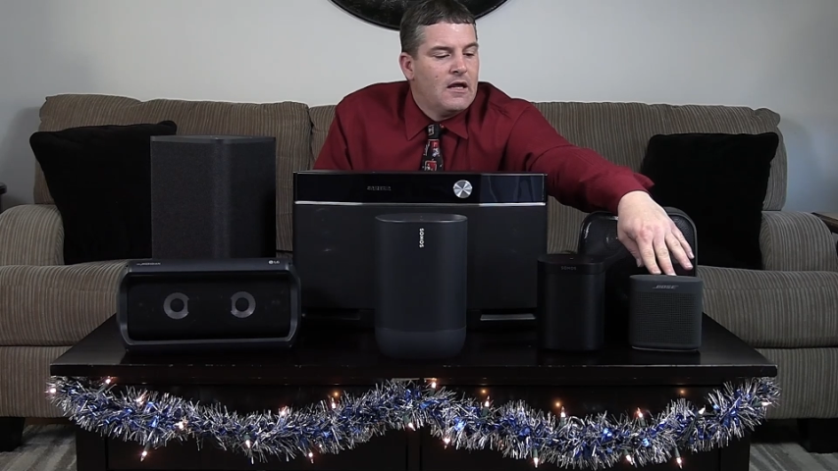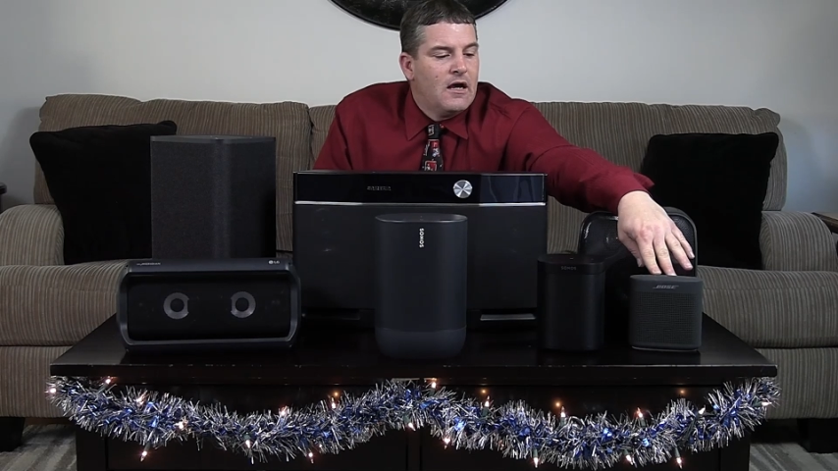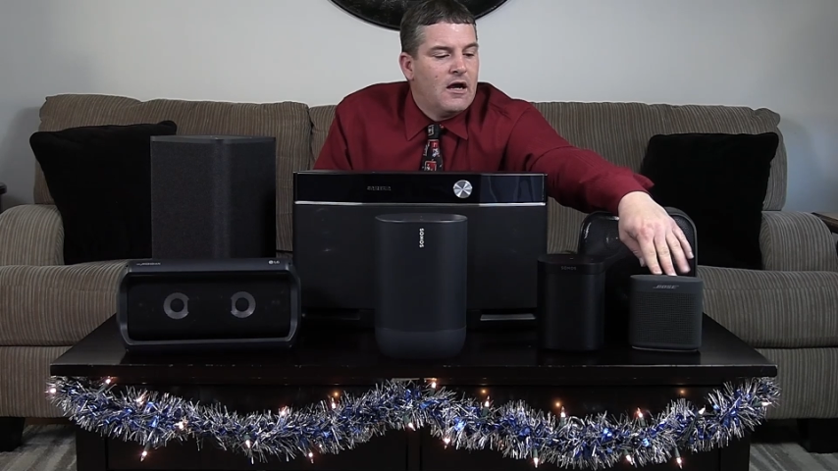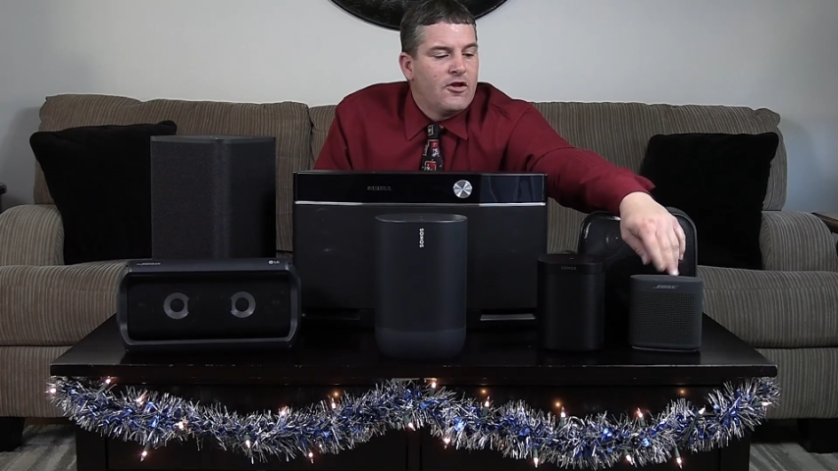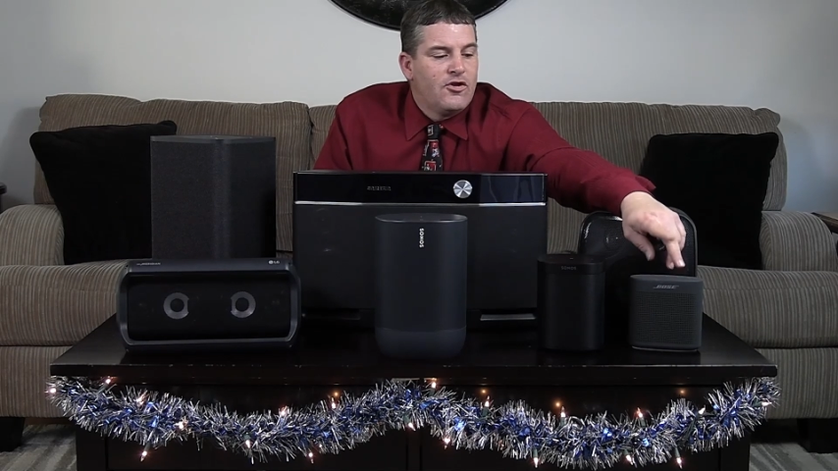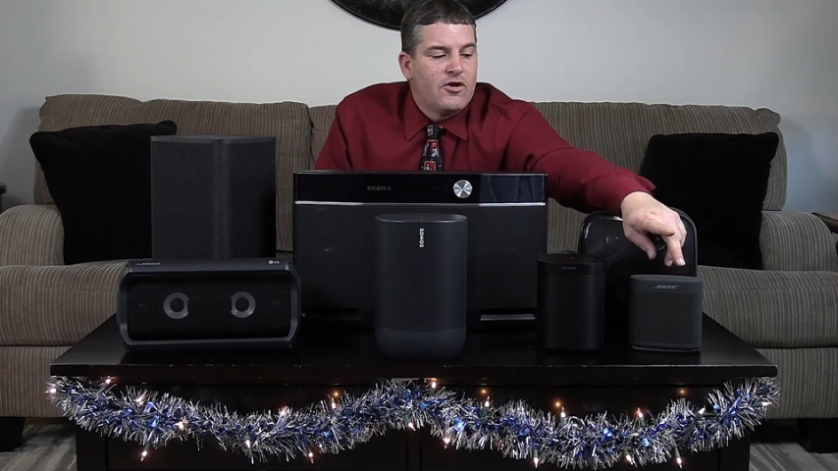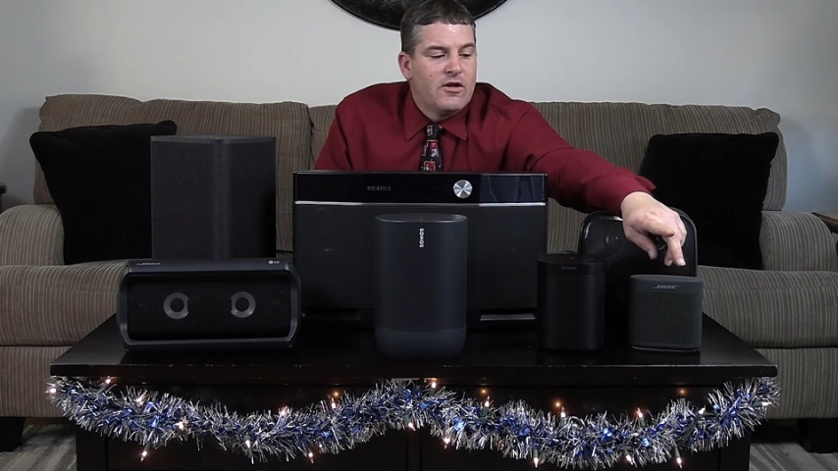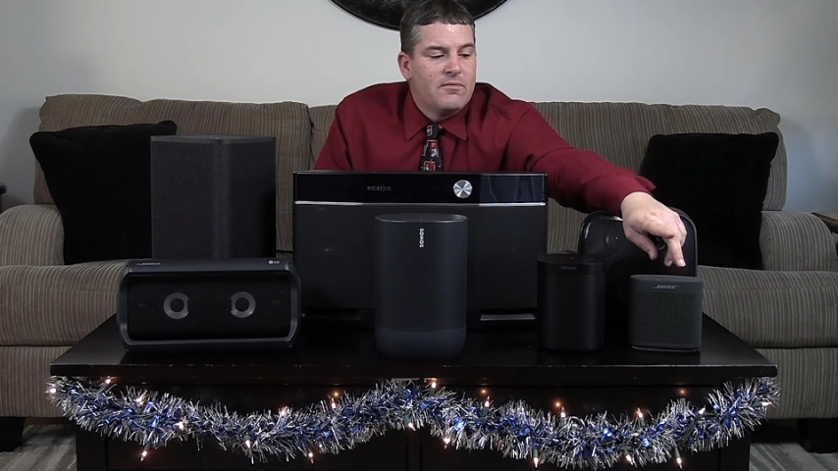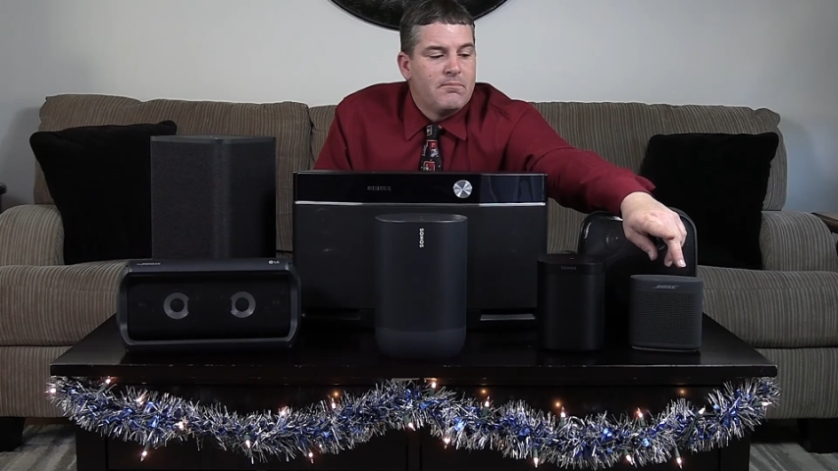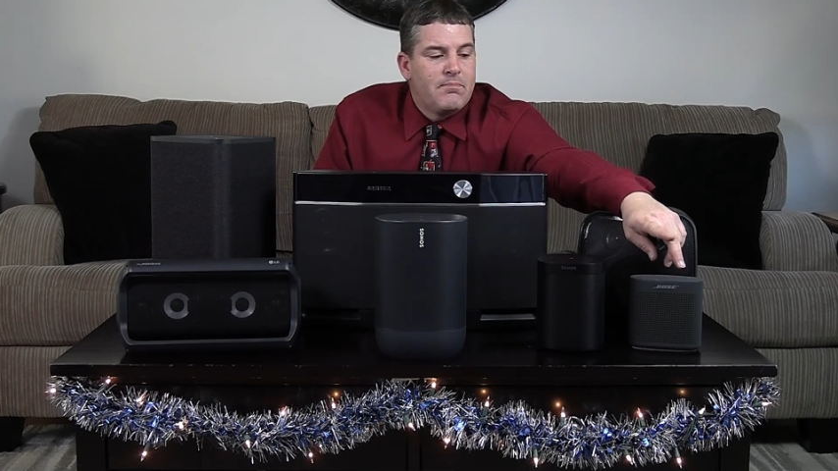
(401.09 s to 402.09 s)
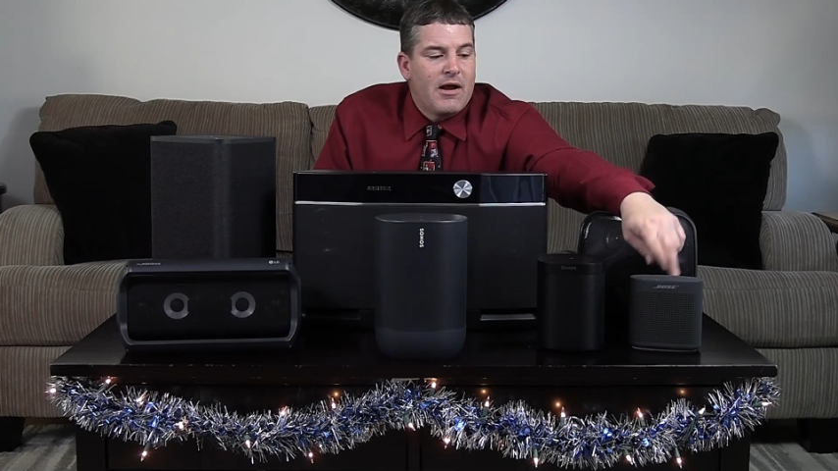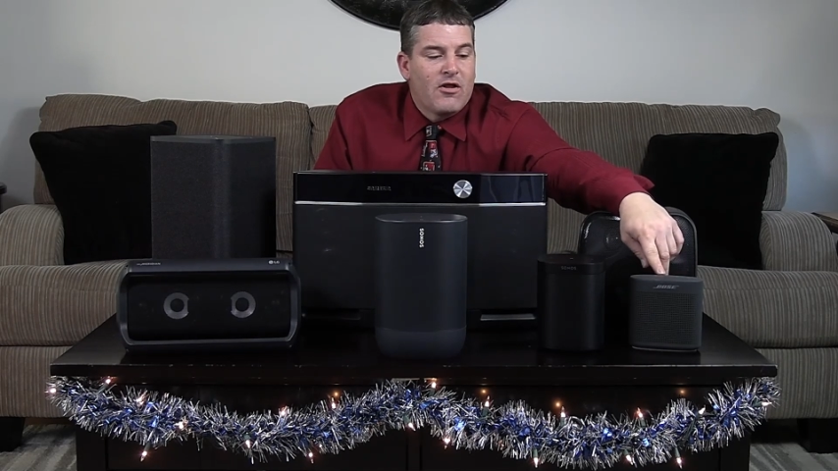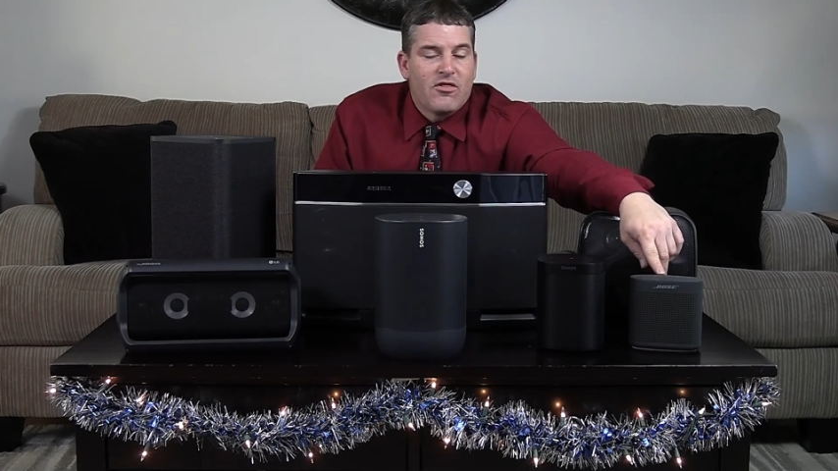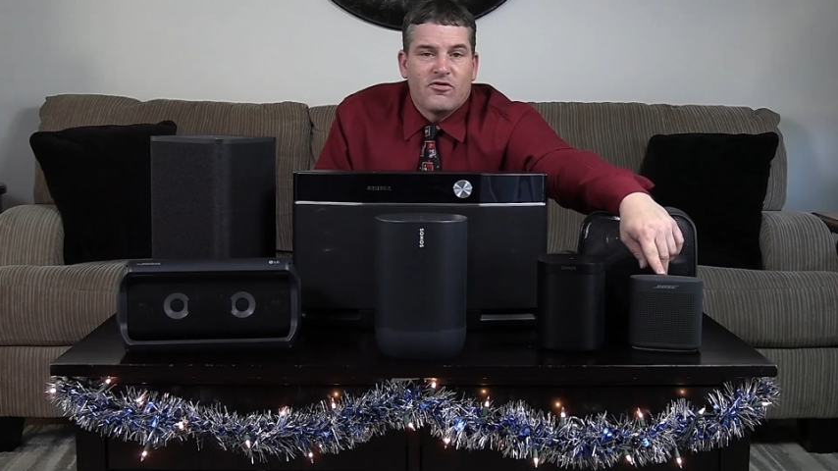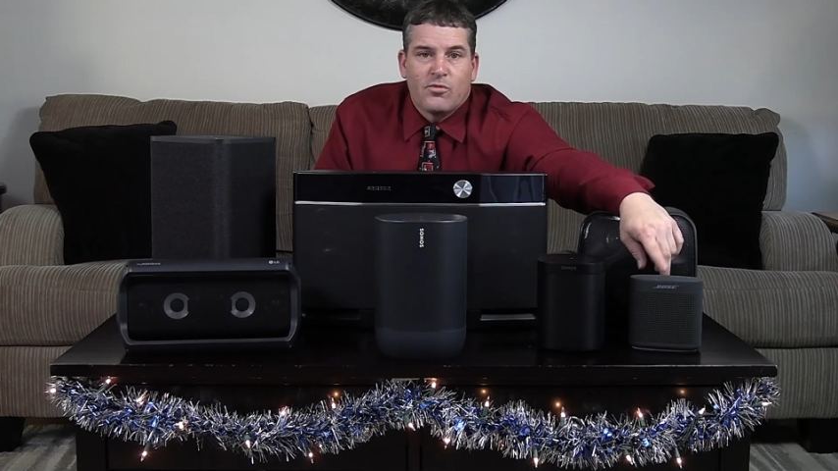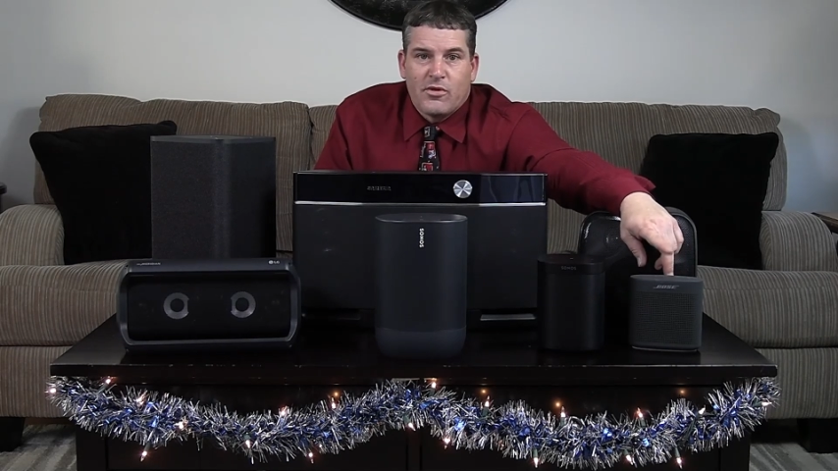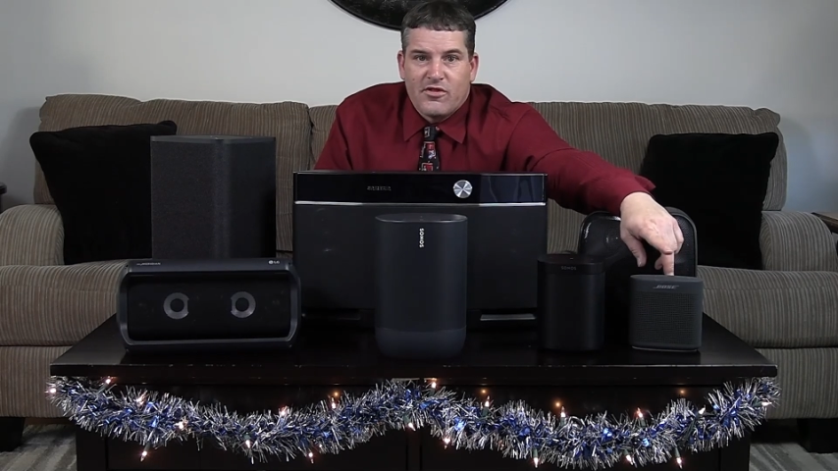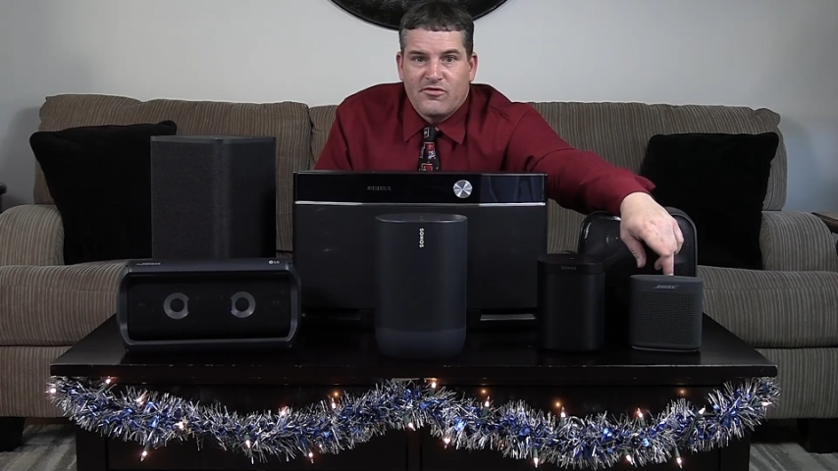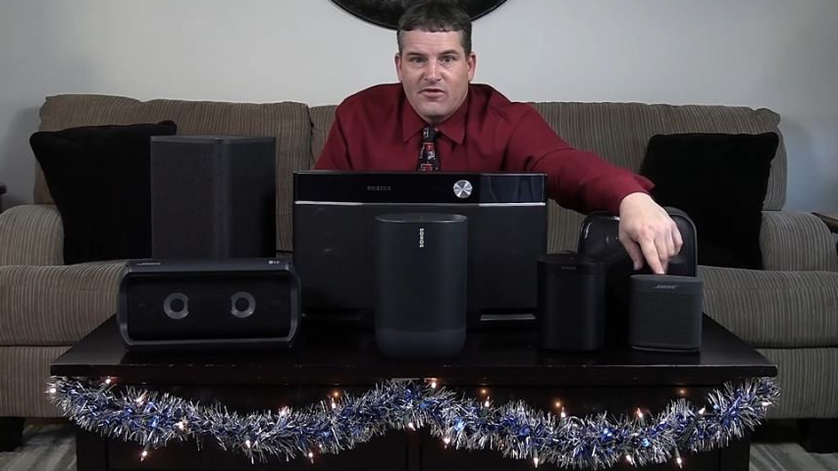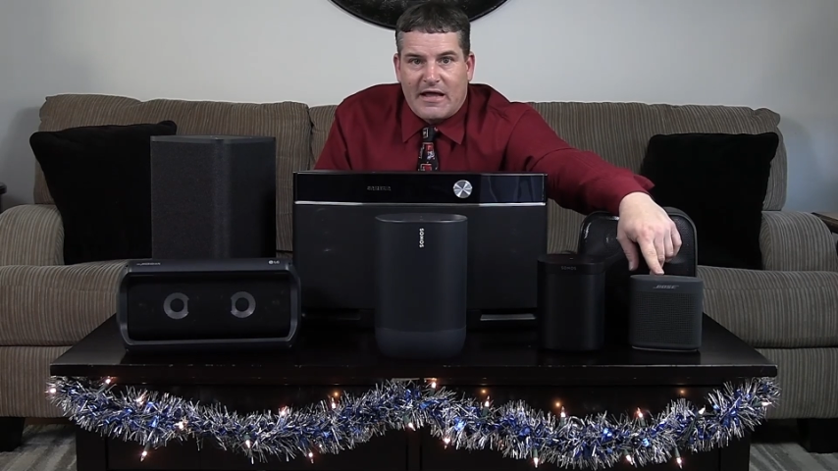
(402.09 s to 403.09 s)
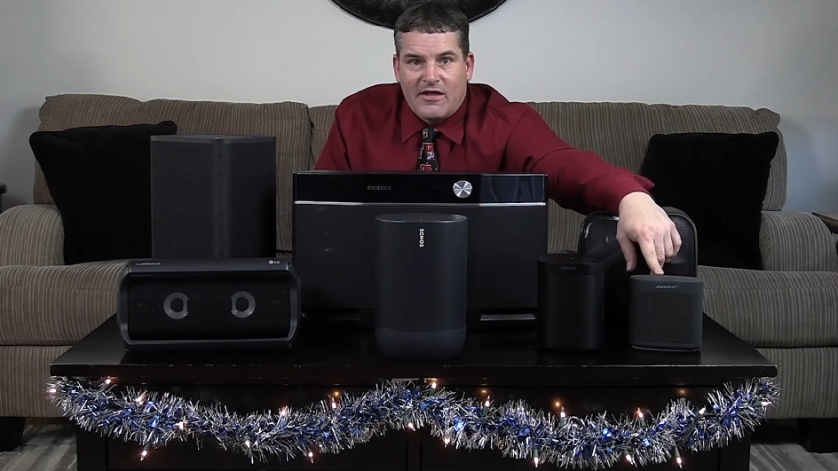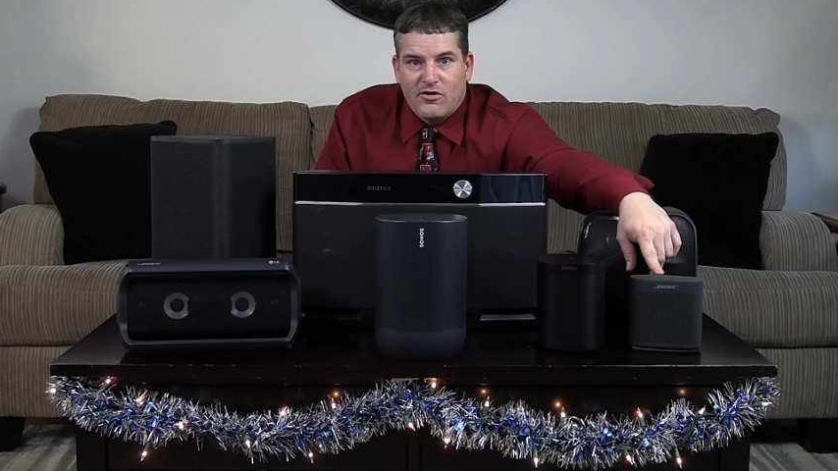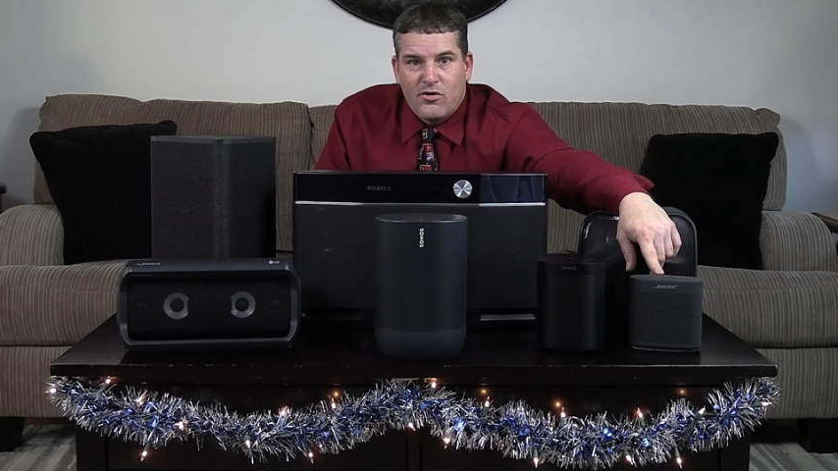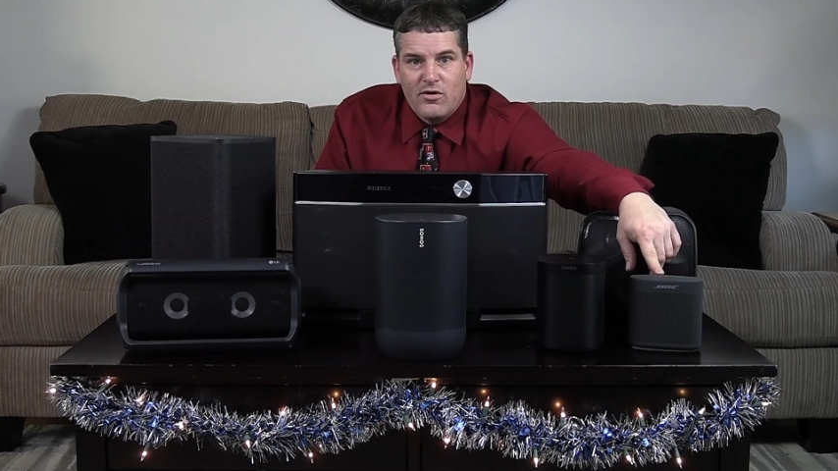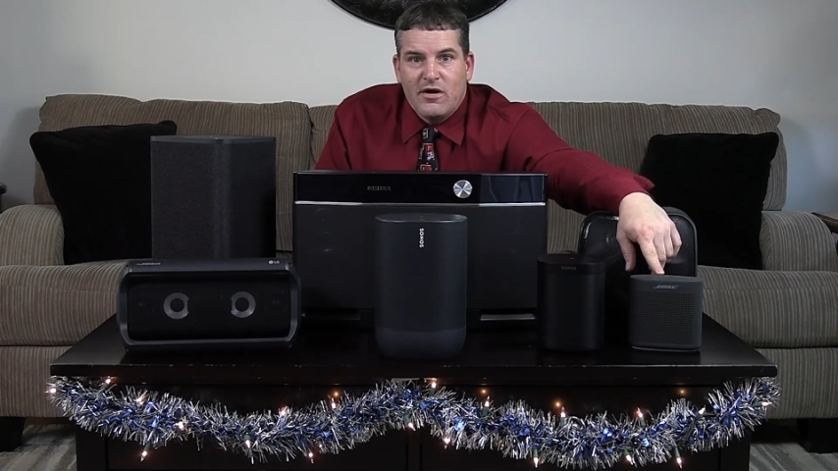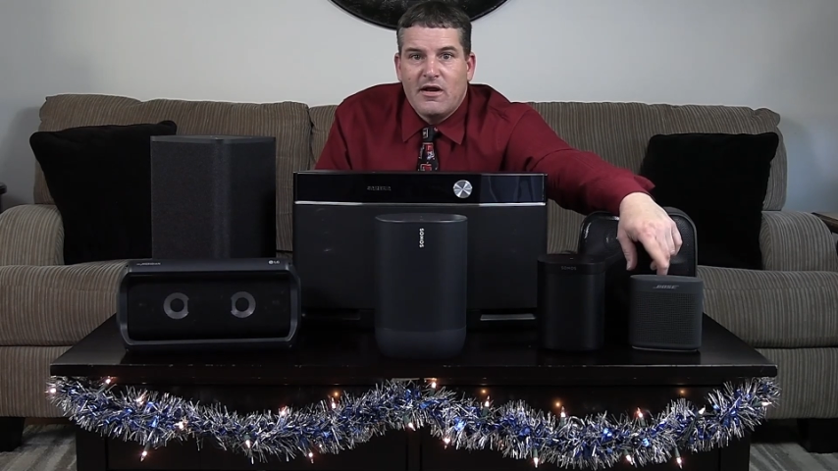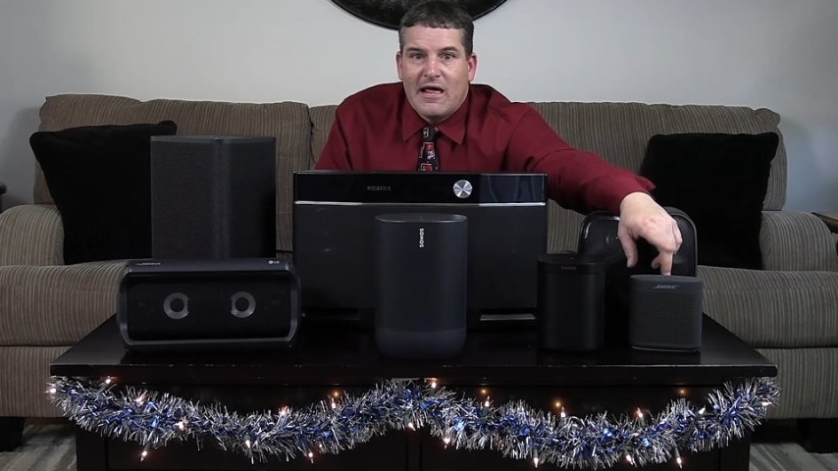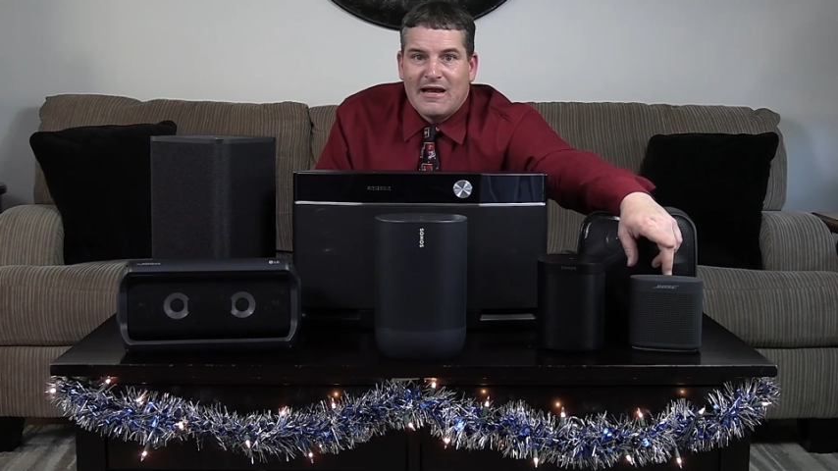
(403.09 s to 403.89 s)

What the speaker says: You can pair this with a second unit,